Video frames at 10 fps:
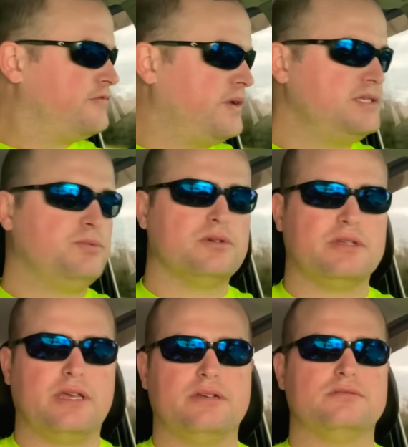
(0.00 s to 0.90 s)
Facebook
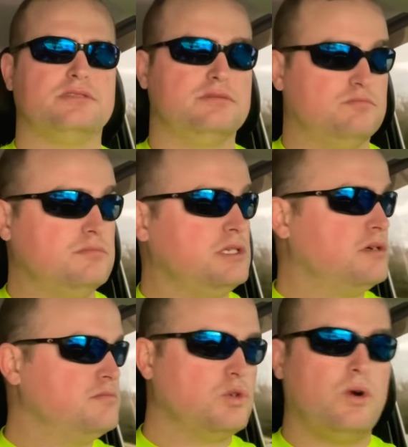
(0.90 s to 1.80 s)
accounts. And, you
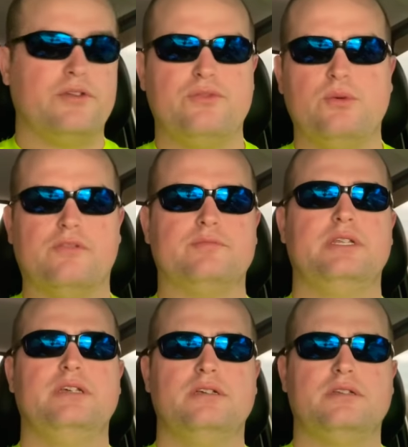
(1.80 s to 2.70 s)
know, quite a few of them
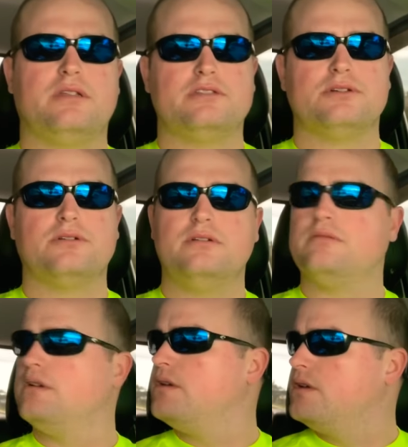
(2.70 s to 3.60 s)
did. And I started
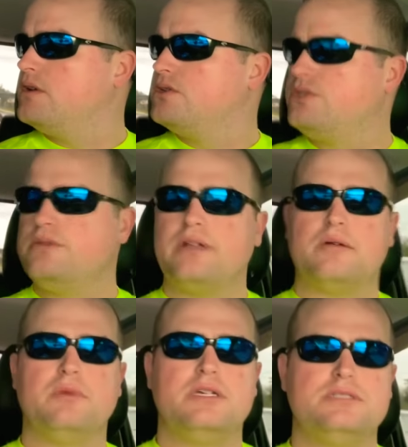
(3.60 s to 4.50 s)
shooting out
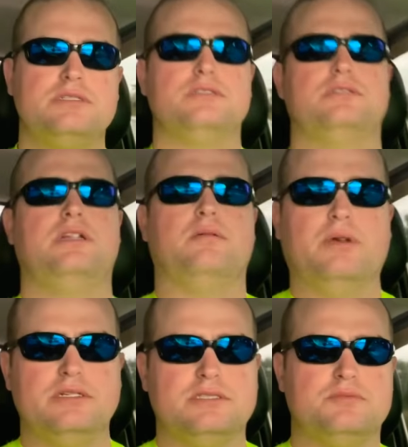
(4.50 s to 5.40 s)
messages, not
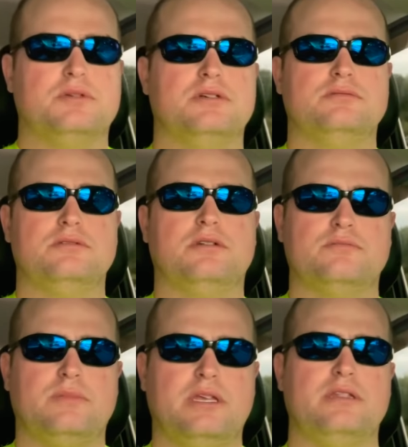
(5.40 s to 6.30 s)
messages, but, you know,
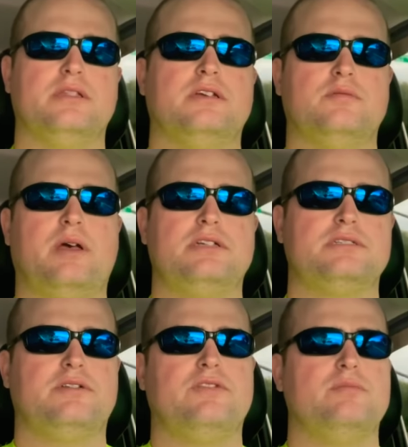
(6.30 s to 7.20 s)
hitting them,
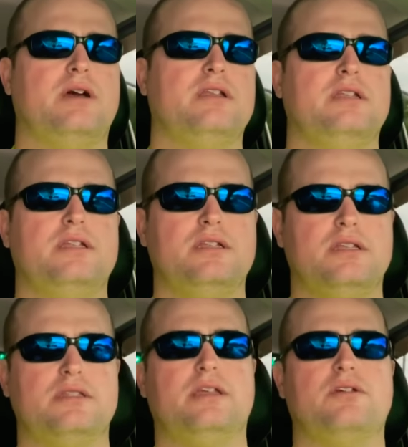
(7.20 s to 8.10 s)
asking if anybody needed
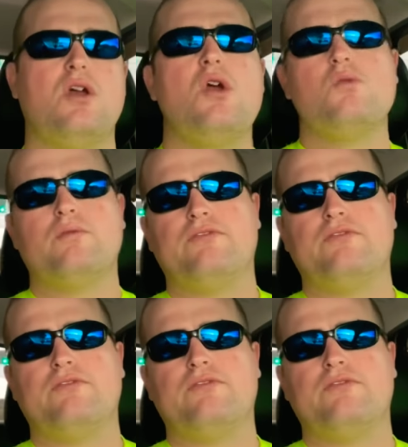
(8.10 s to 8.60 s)
anything.